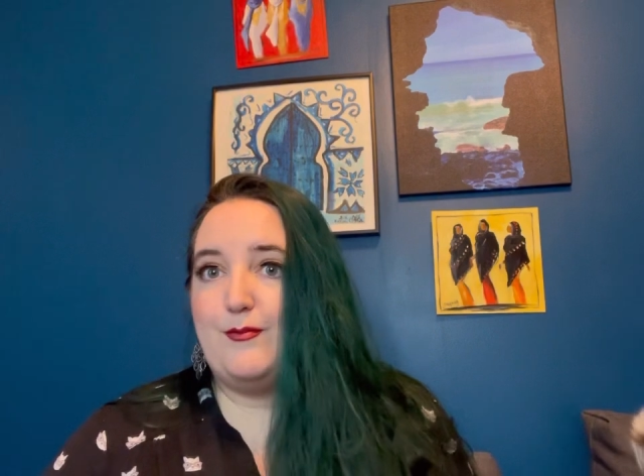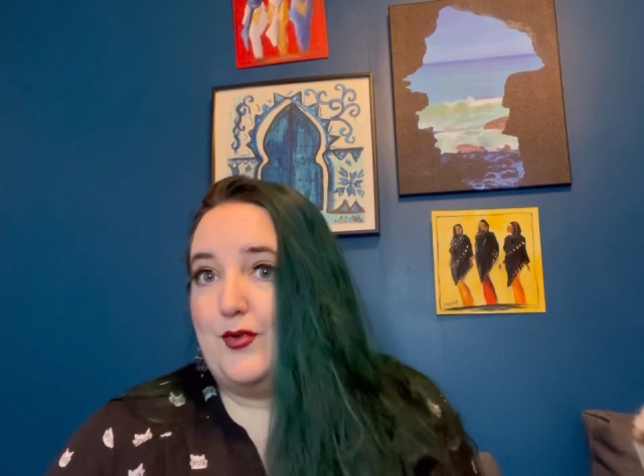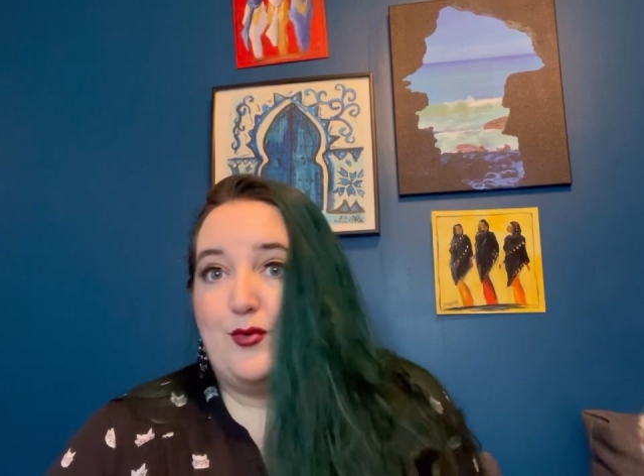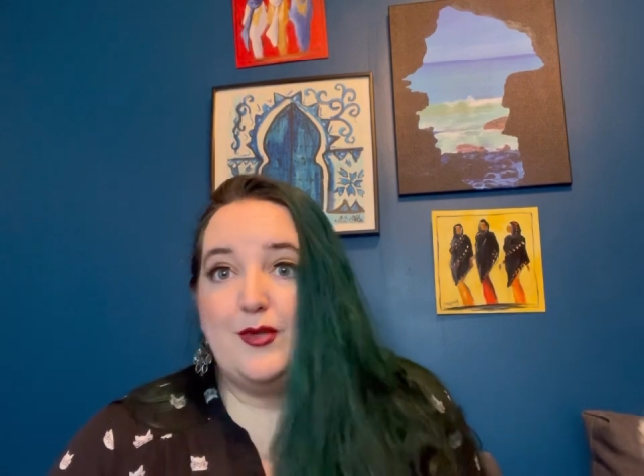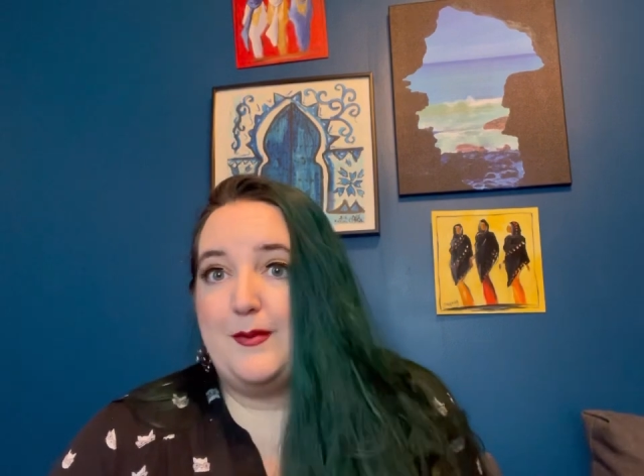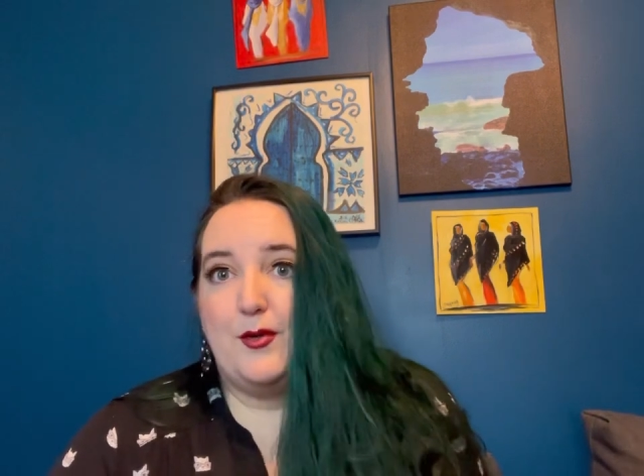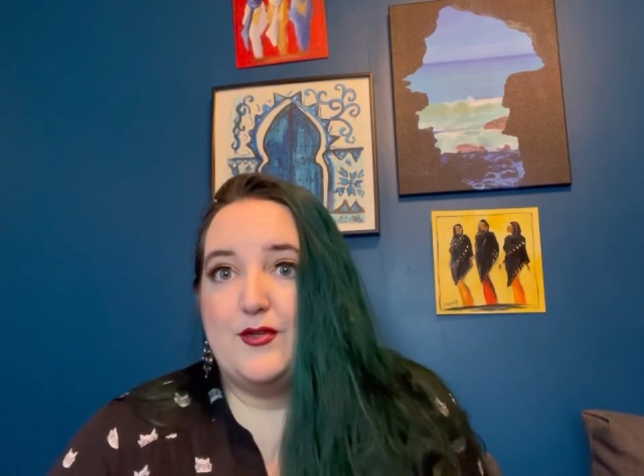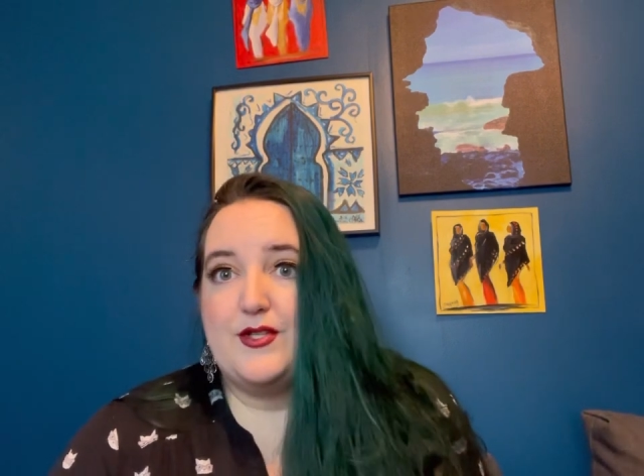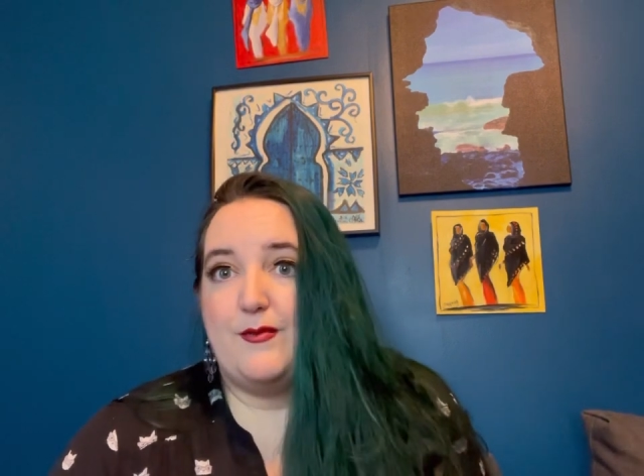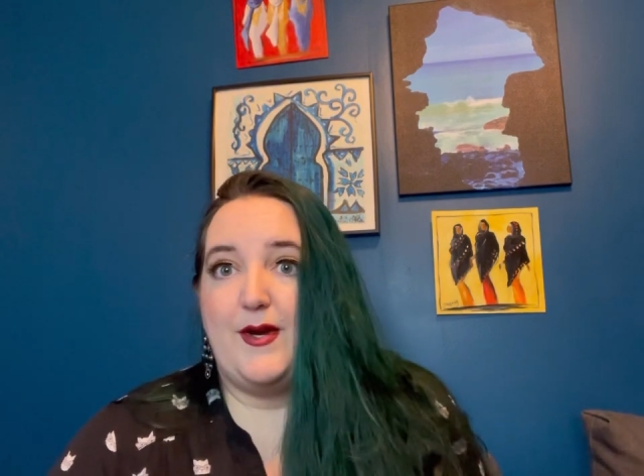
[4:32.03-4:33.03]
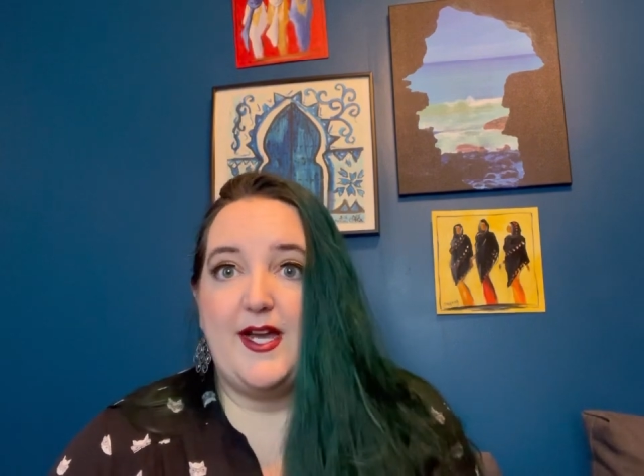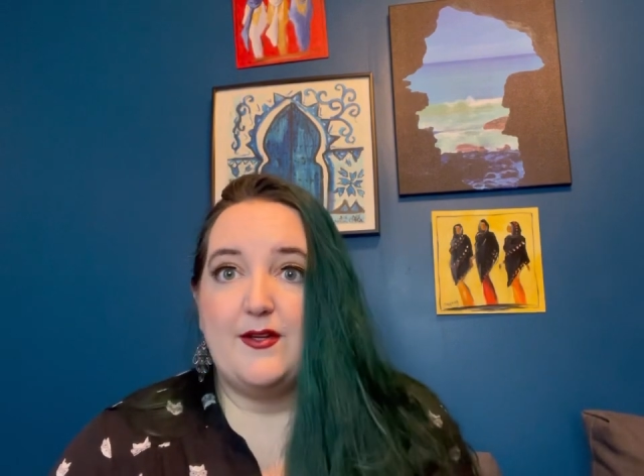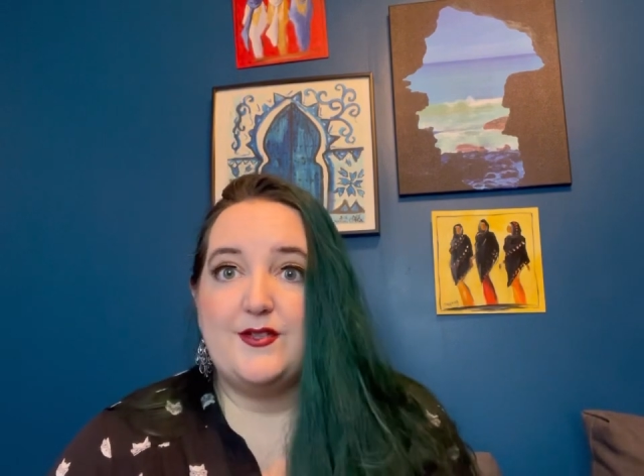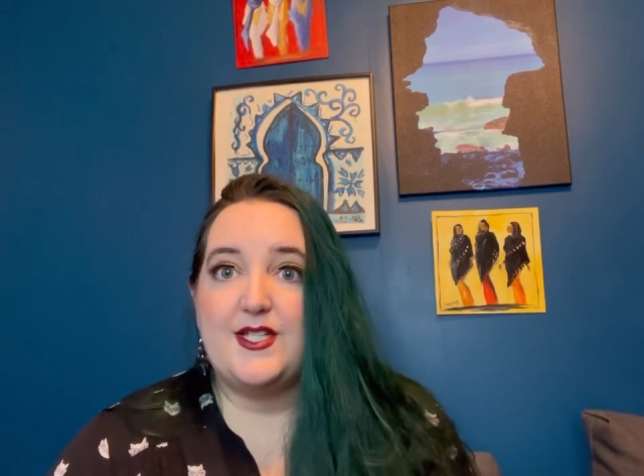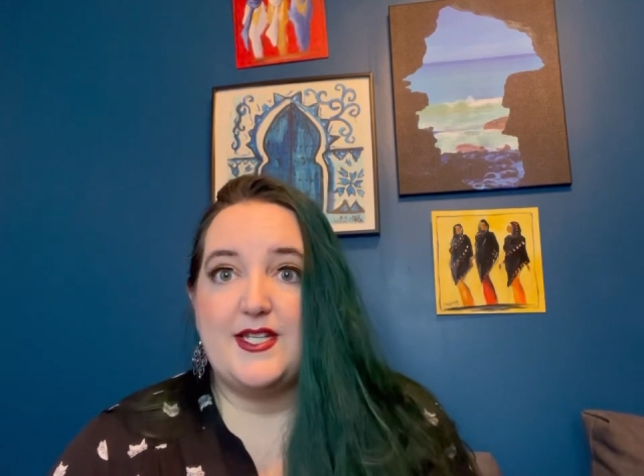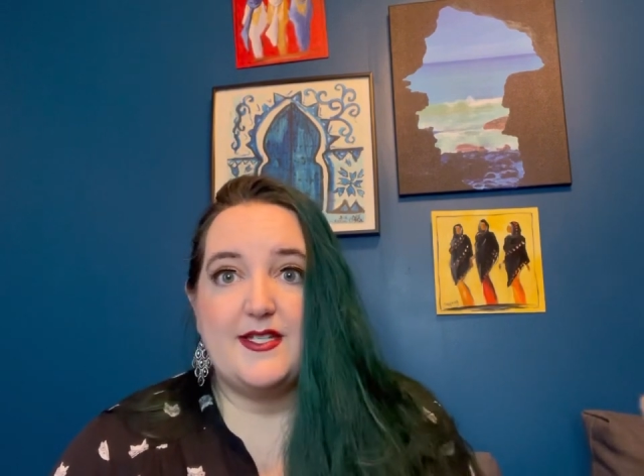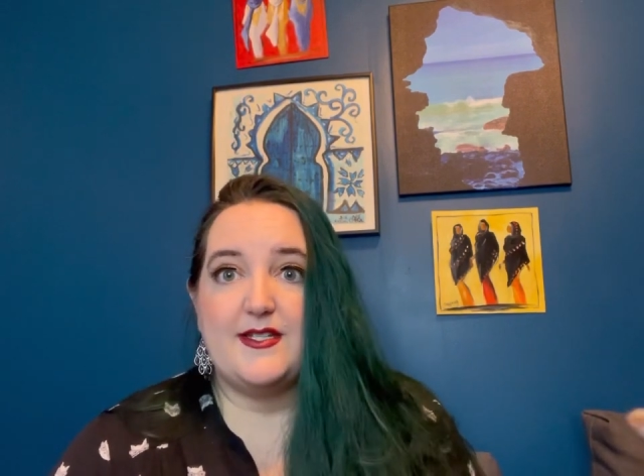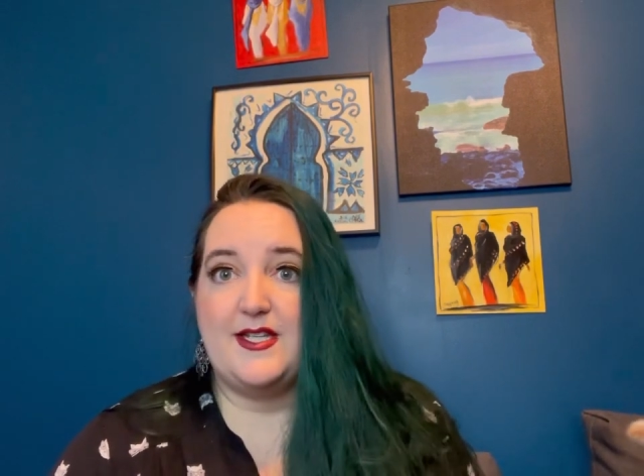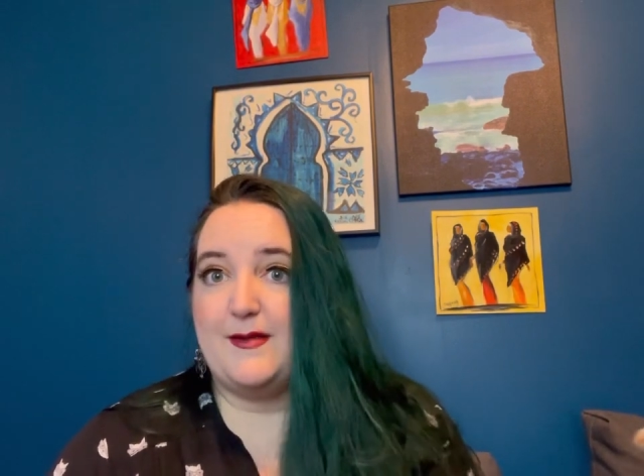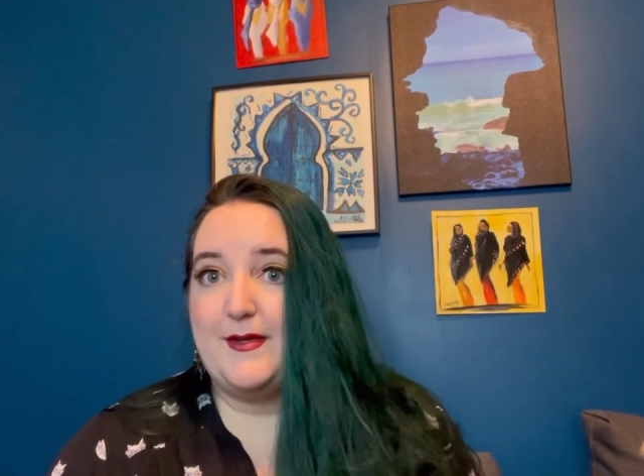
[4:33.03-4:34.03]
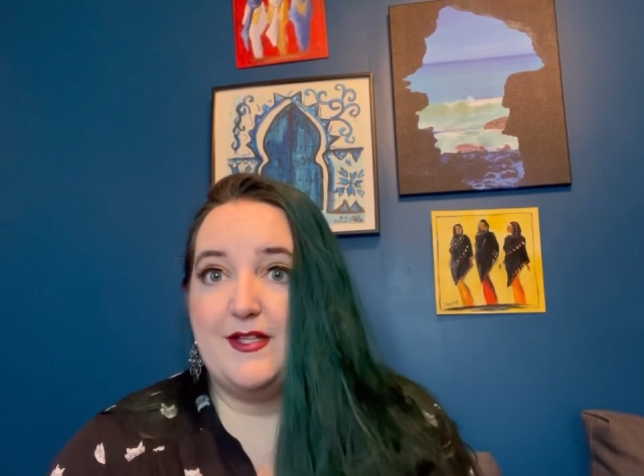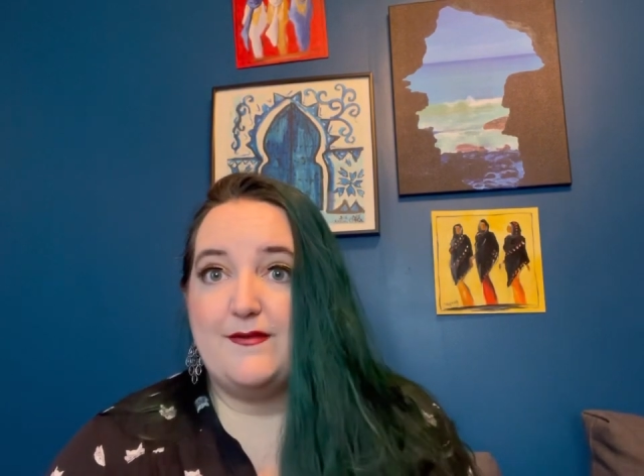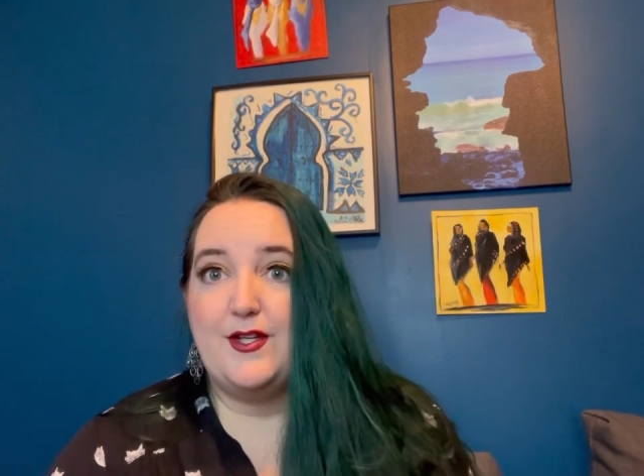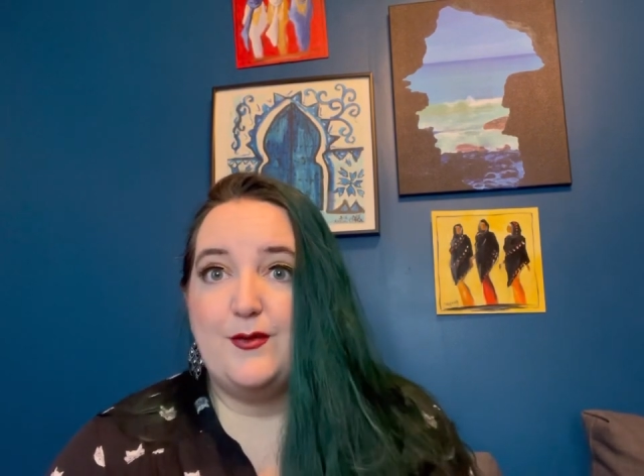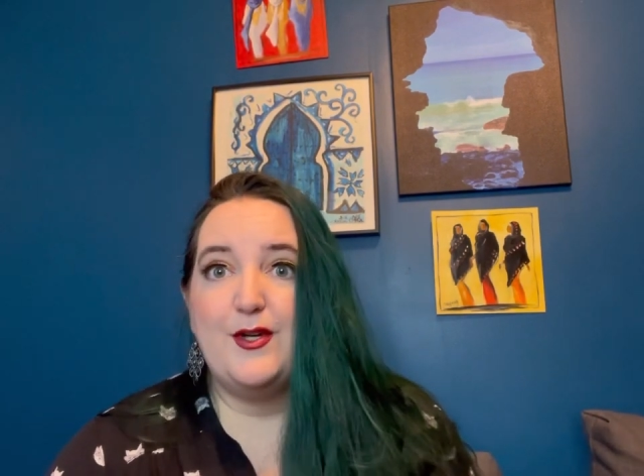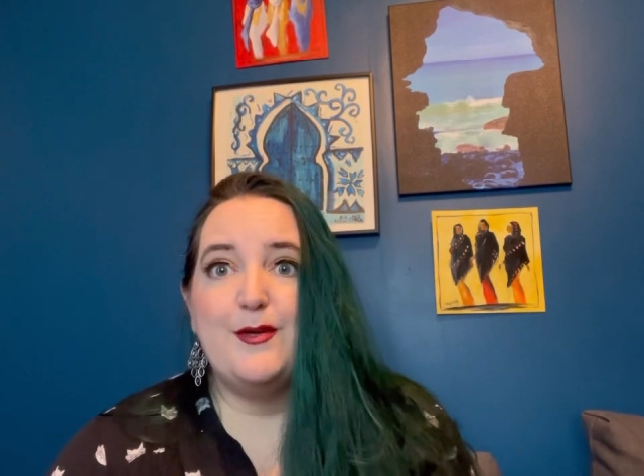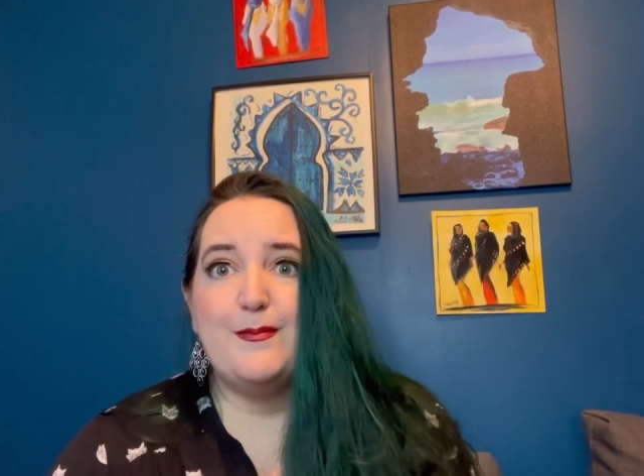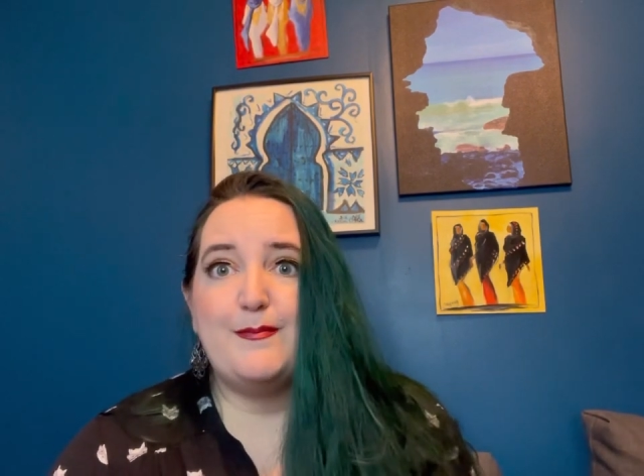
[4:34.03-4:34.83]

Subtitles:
the only person around and in the middle of nowhere,